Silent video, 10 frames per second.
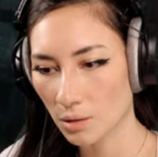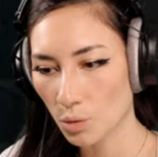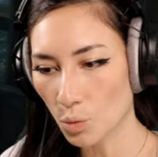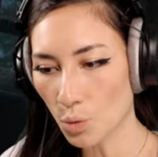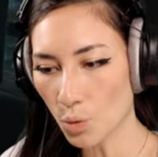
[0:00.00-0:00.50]

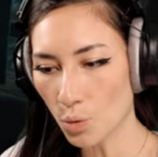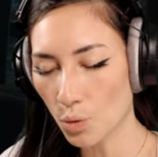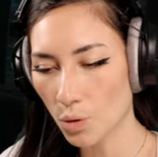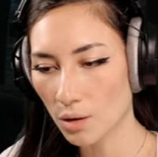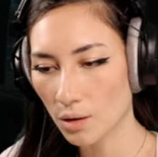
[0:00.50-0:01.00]
Ooh.
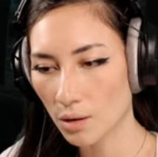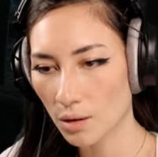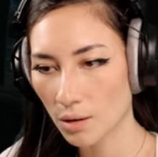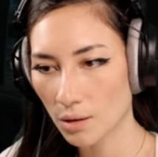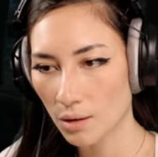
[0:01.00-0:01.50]

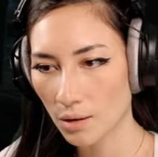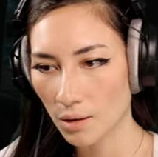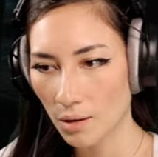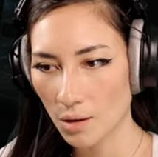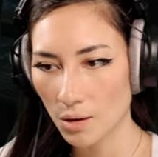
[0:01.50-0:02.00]

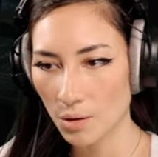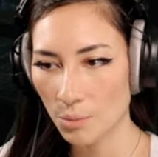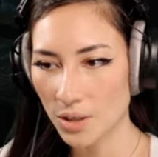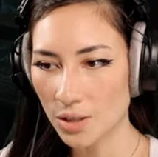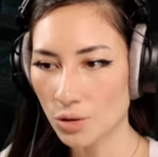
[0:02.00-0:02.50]

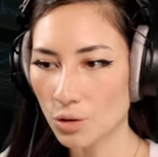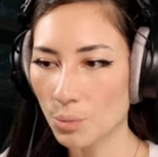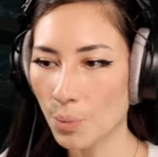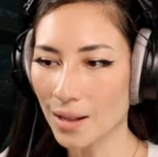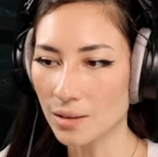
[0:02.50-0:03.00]
Medicinal
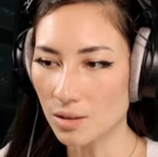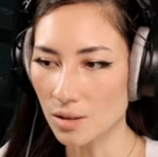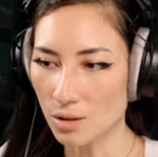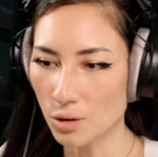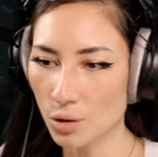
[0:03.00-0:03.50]
pellets
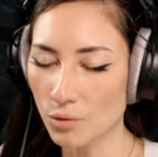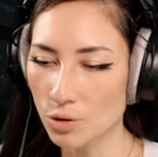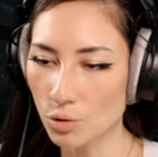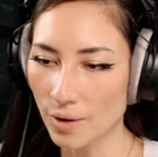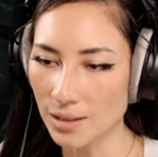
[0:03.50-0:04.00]
that slowly
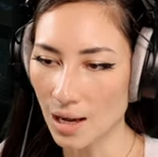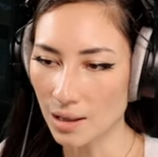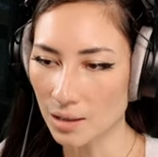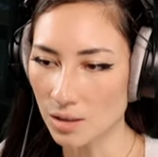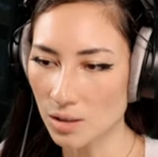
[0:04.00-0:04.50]
restore
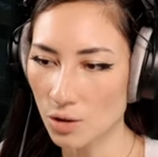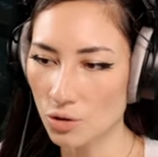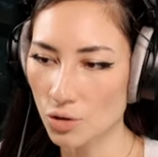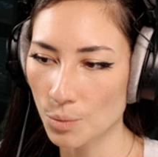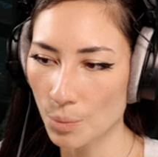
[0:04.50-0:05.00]
vitality, a secret
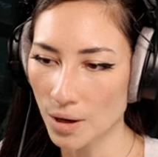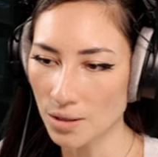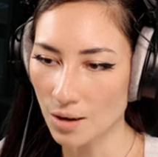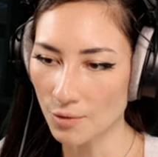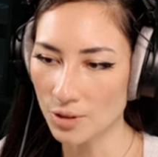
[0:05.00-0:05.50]
treatment passed
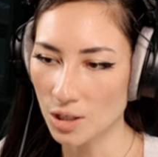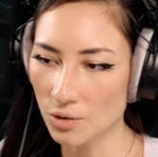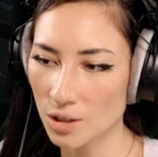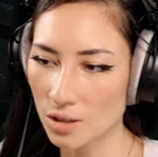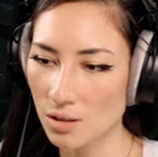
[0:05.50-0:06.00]
down for the
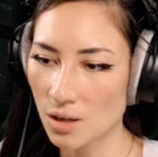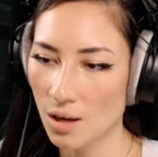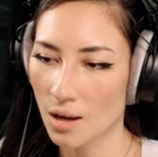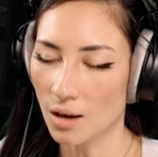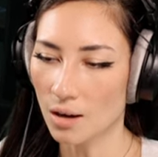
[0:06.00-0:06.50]
generations
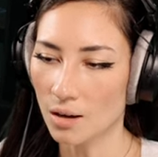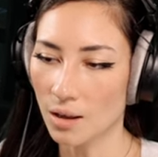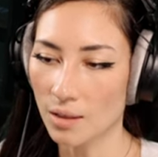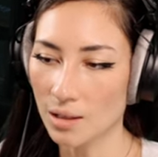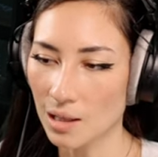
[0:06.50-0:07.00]
uh,
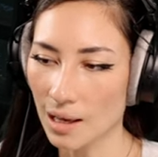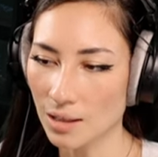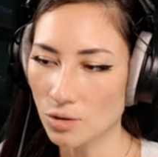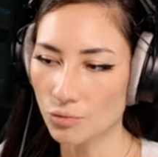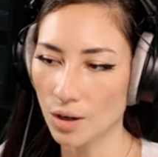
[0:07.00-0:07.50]
in these
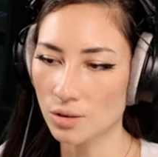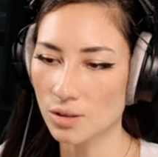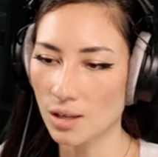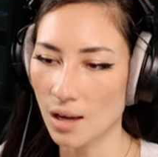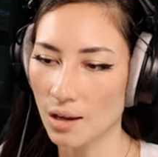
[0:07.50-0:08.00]
lands. Records
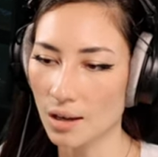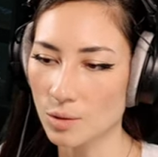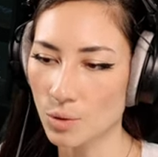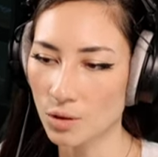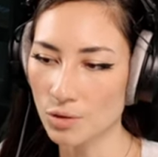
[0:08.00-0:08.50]
say it has
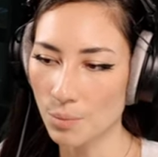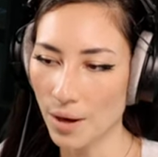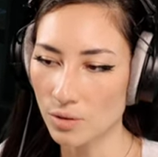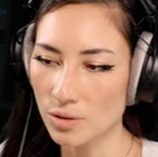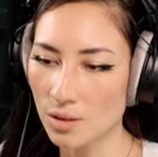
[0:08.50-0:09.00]
been used in
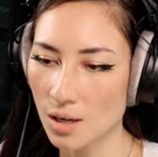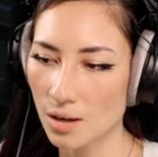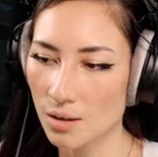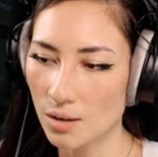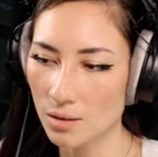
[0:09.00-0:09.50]
battle since,
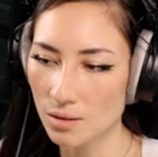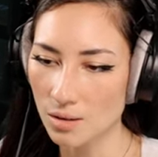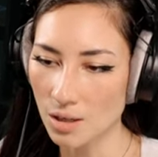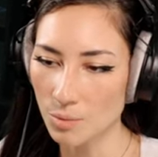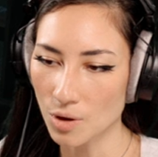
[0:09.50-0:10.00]
since
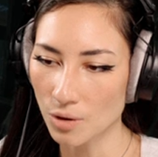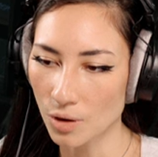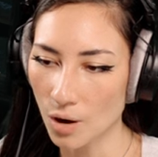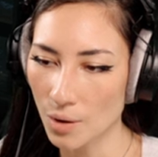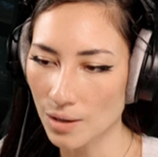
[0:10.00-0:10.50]
times long
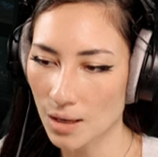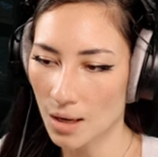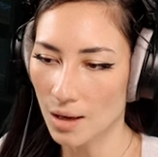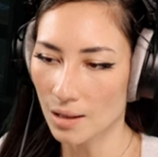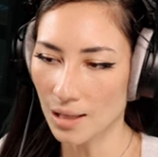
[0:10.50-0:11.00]
ago and
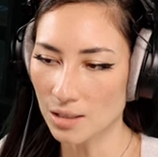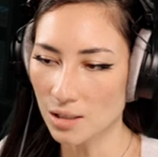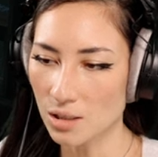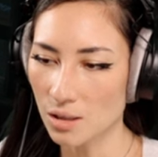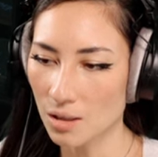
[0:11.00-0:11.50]
lent
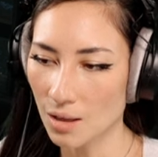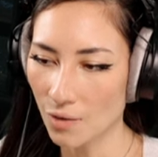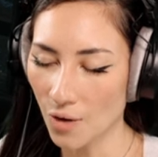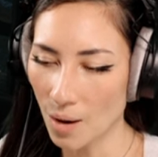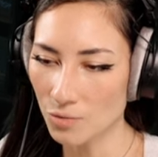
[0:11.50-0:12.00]
to the
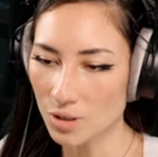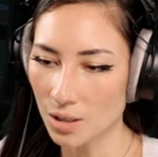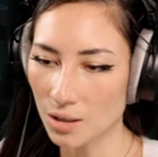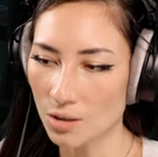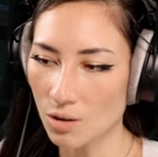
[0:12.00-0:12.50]
famed
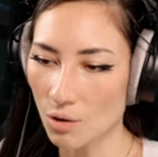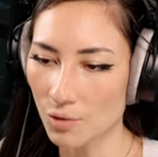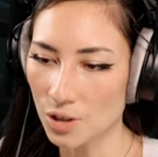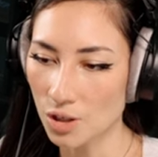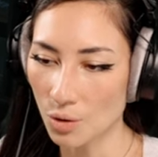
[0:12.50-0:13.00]
resilience of
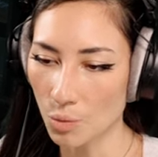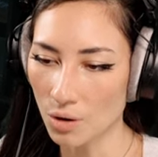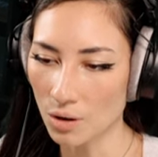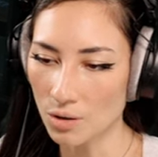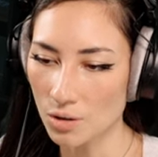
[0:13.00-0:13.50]
Ashina
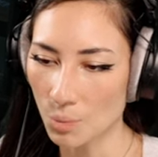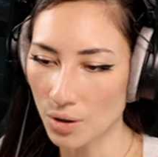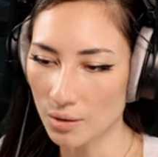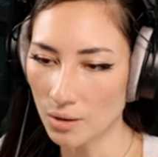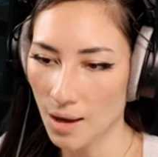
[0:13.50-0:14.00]
warriors. A
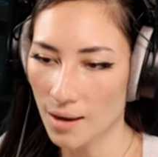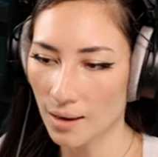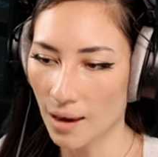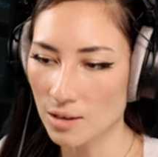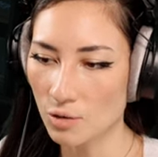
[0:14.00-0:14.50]
pill
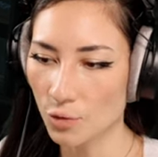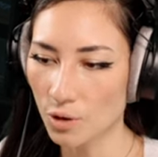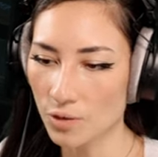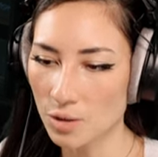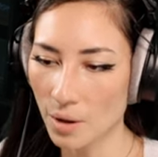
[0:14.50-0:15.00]
case full of
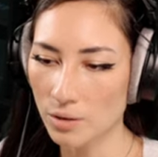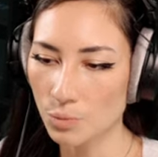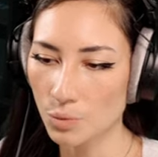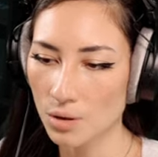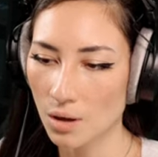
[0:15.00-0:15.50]
these pellets
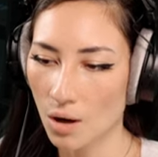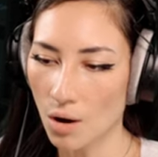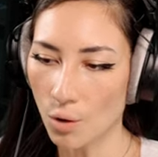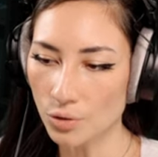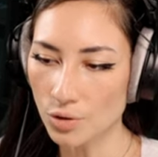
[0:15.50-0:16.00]
would
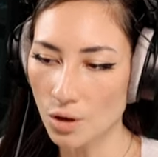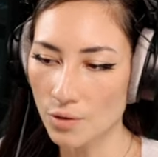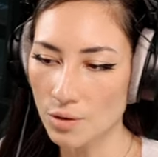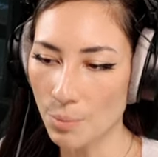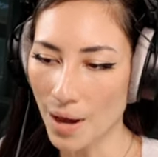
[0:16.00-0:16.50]
also serve
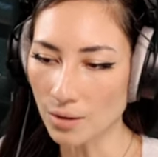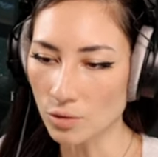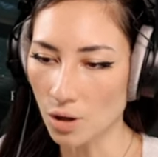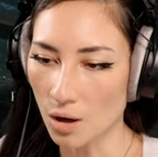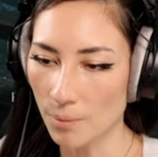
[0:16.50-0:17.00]
as a battle
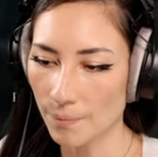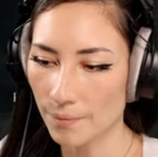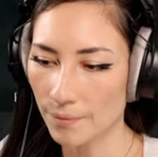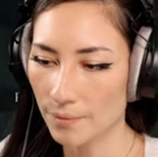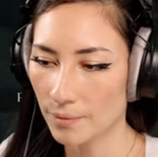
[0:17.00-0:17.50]
charm.
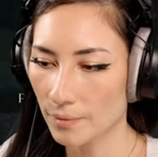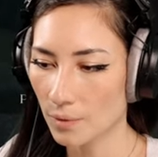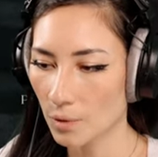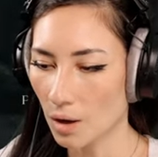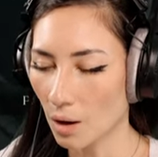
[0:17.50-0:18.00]

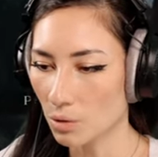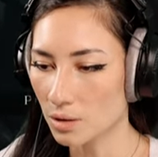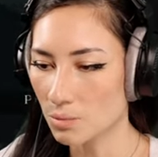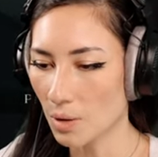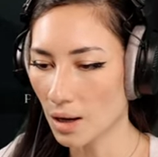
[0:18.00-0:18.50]
Okay, well,
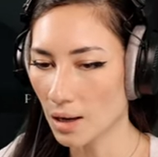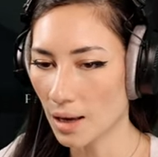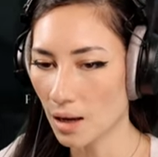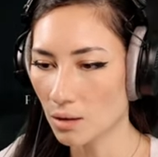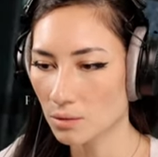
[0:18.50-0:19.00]
it's mine now.